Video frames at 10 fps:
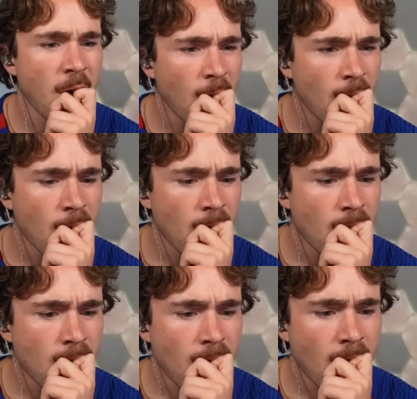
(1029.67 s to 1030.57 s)

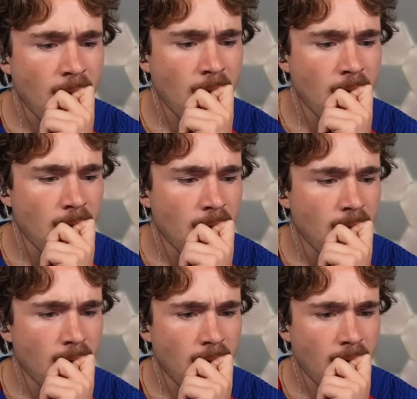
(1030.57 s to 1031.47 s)

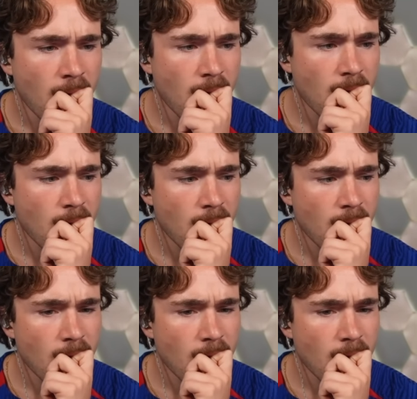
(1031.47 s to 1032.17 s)
(silence)